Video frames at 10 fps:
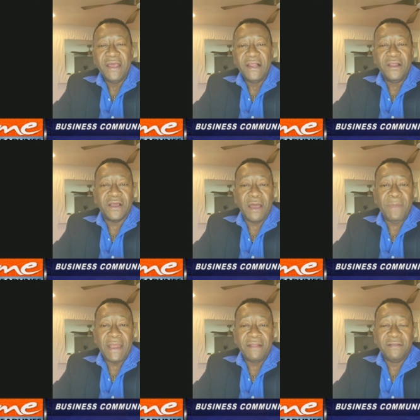Look, I
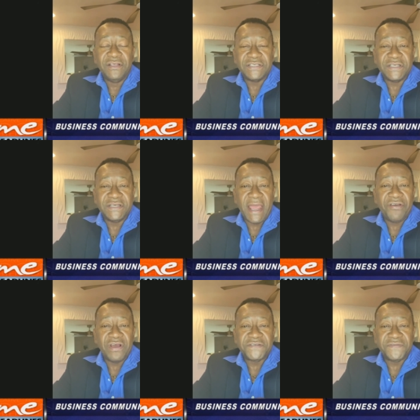mean, uh, just to
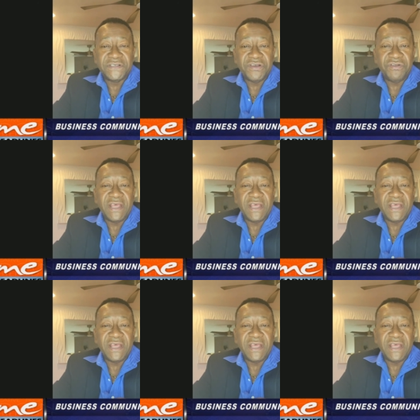digress with you,